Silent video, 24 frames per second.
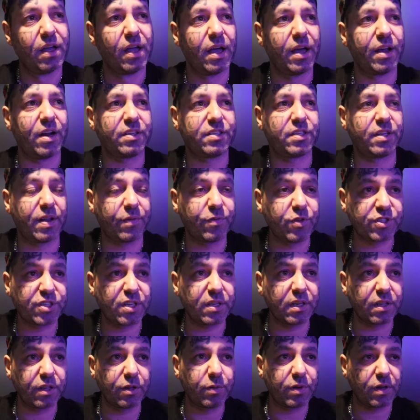And I said, have you seen
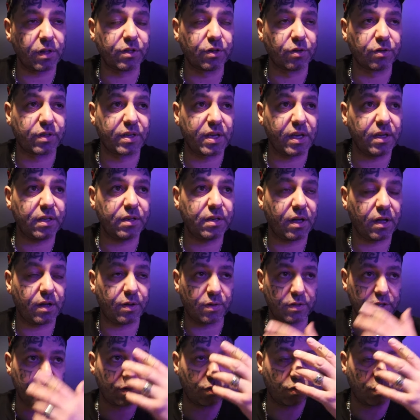a little kid, a
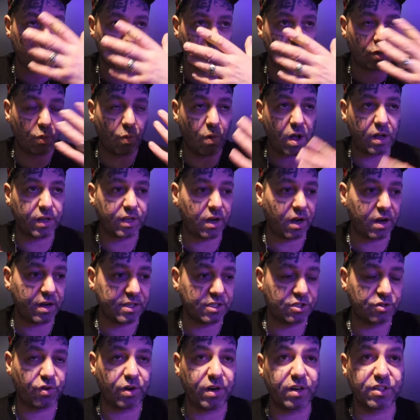little white guy,
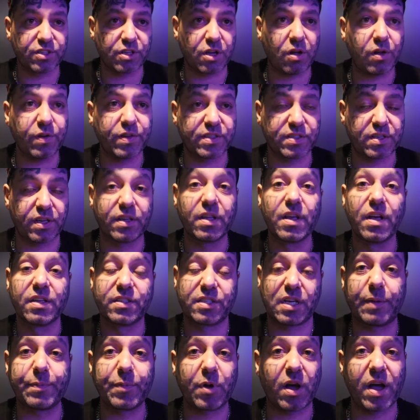he's 3 years old? They said,
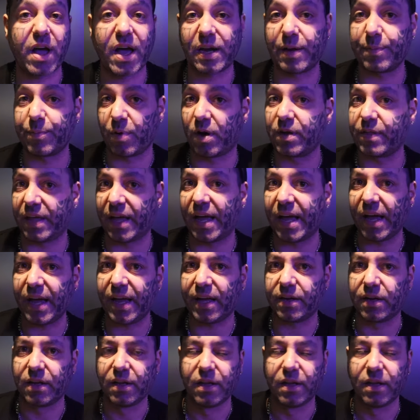some guy had him by the hand.